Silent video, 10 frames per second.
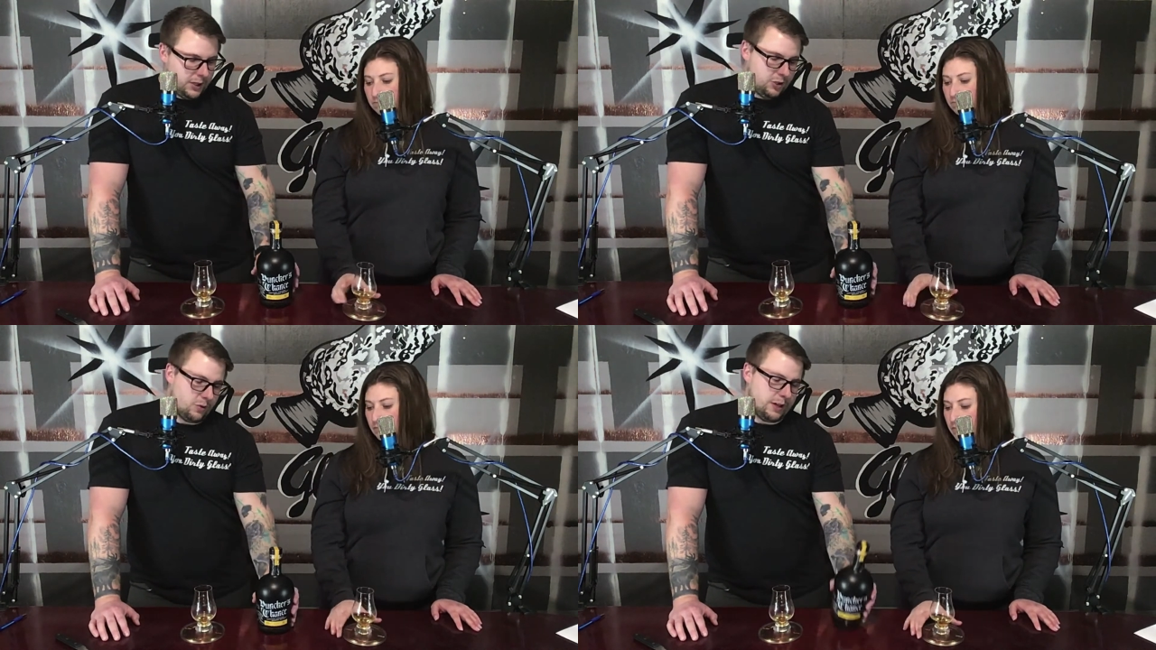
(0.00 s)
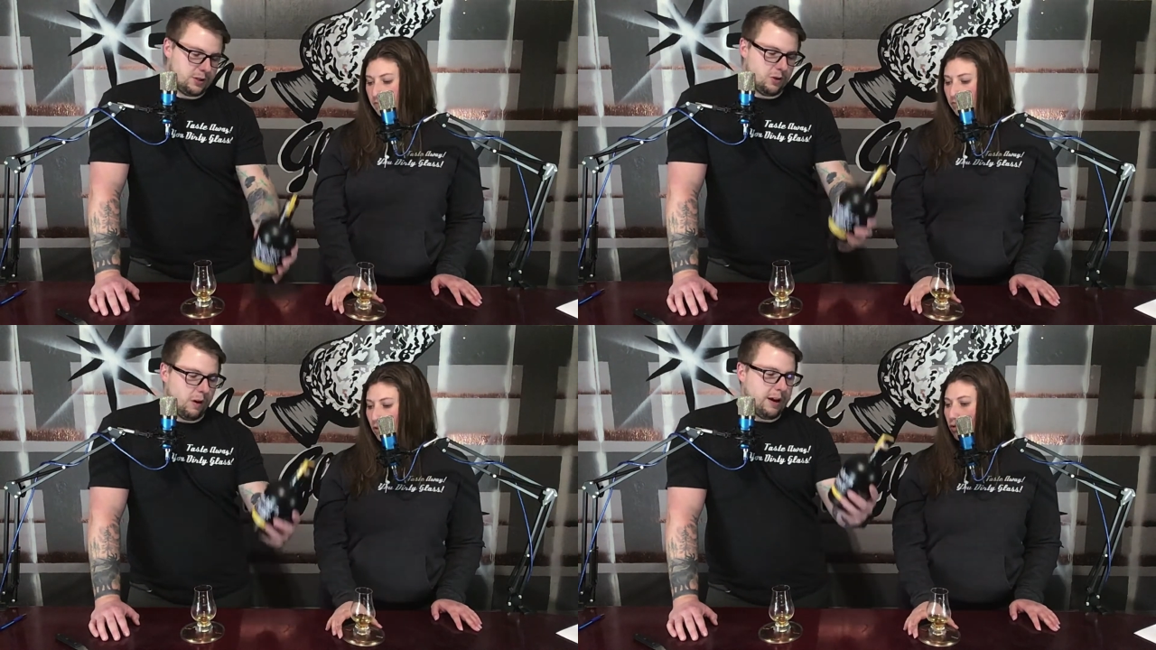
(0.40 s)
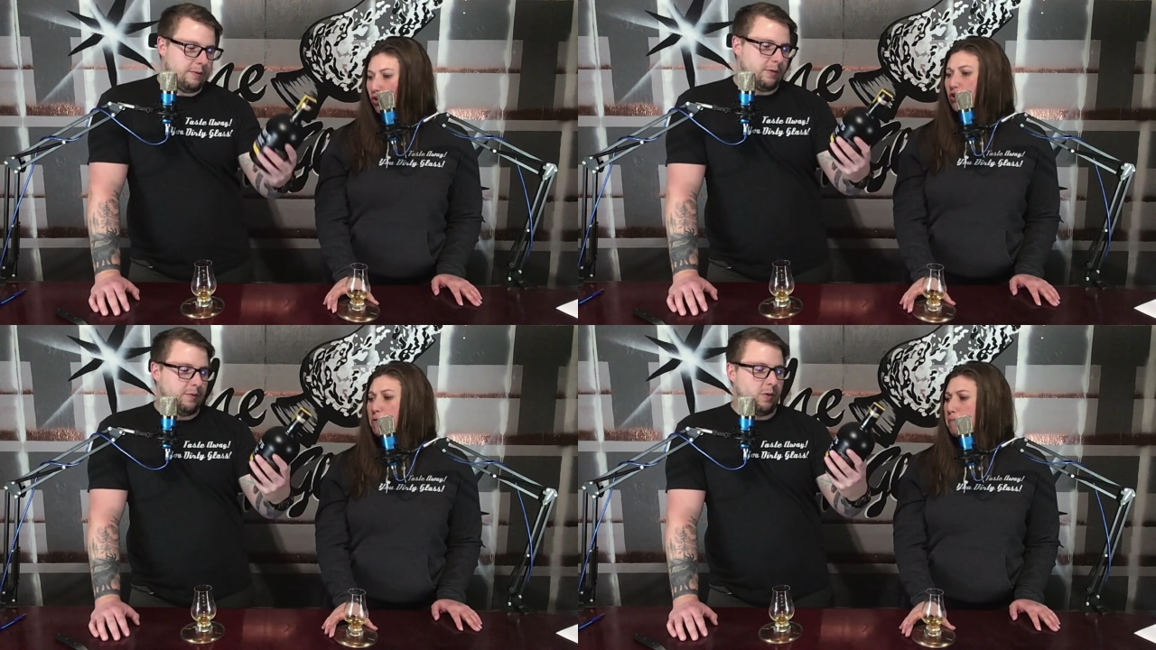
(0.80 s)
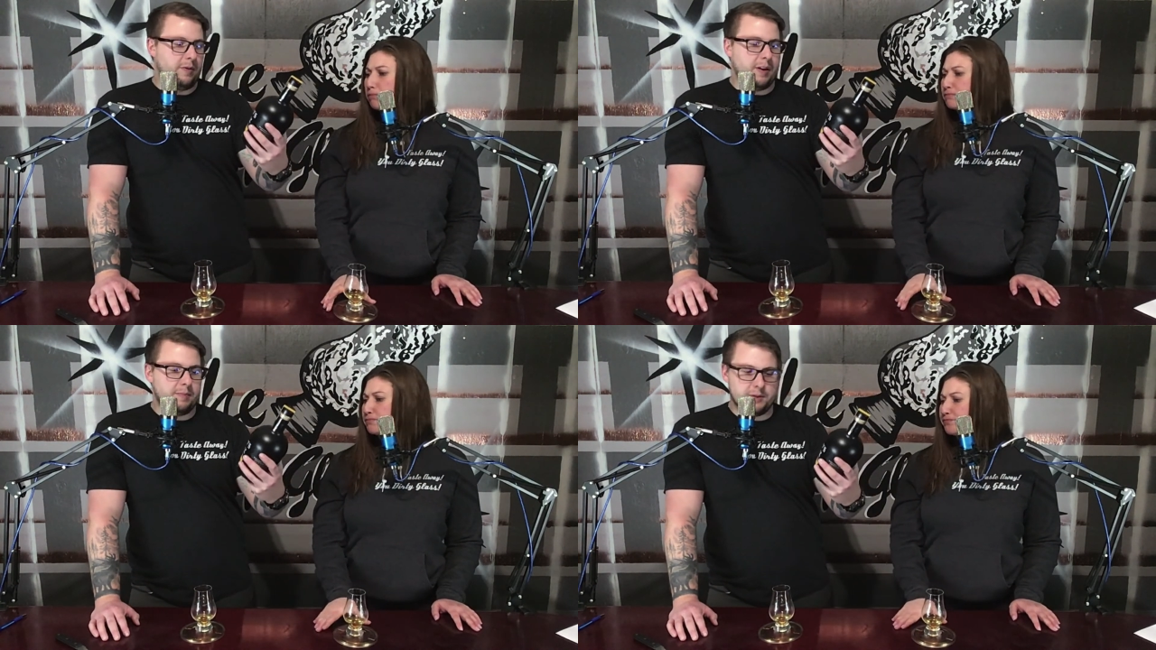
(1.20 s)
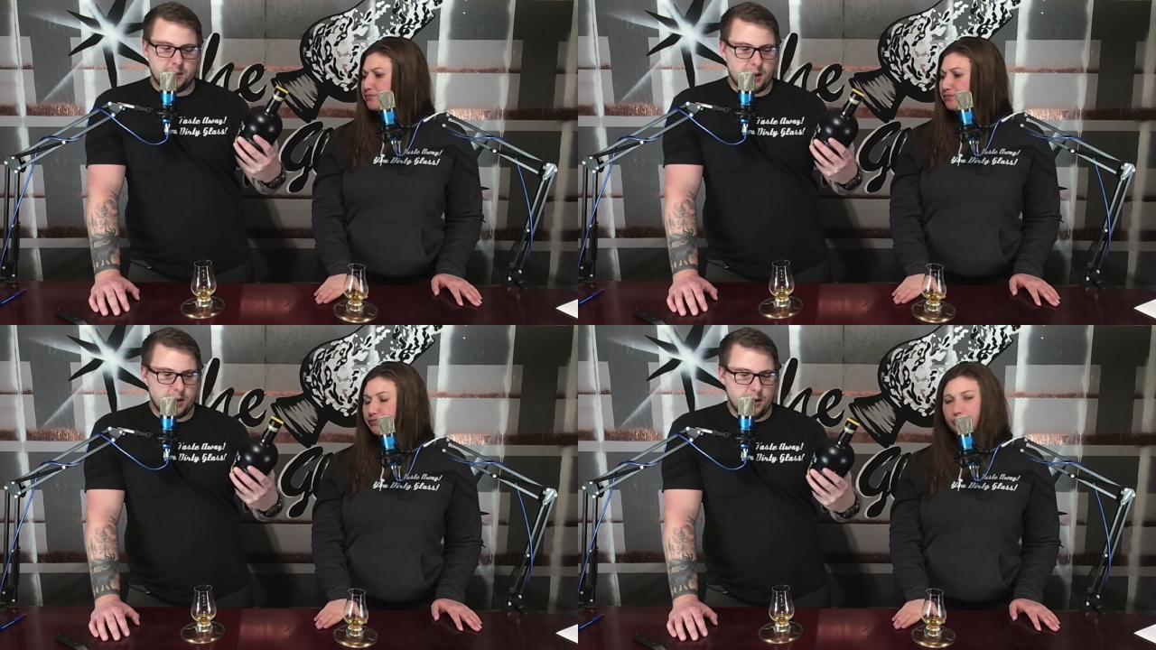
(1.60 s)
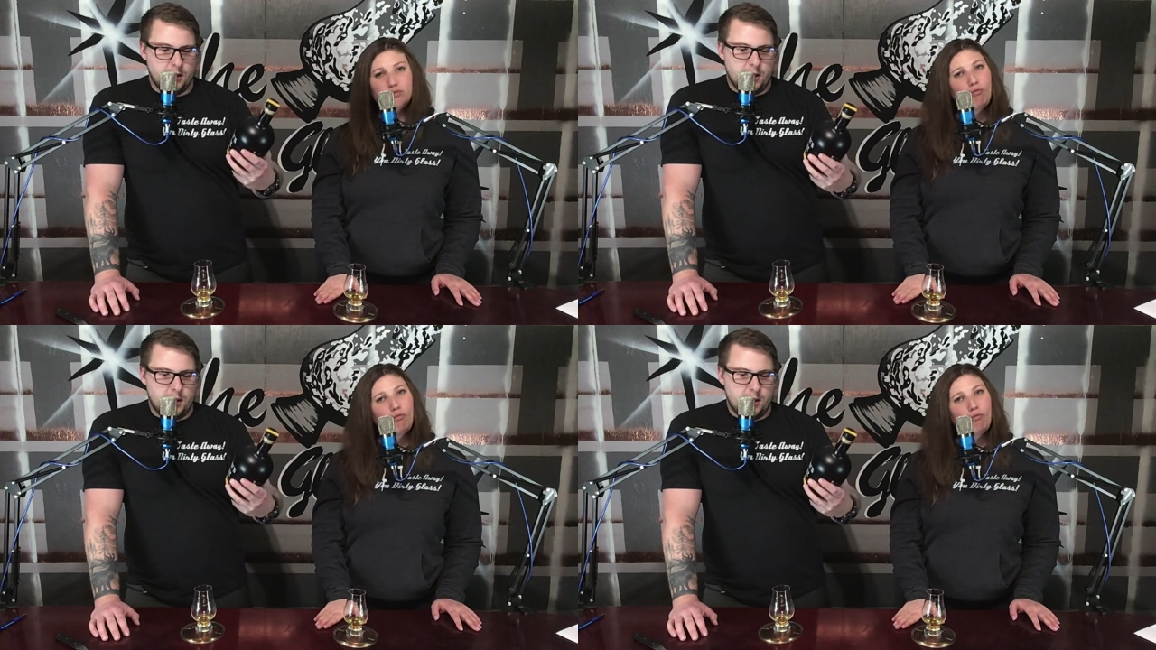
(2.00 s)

Speaker 1: It drinks great for 45%.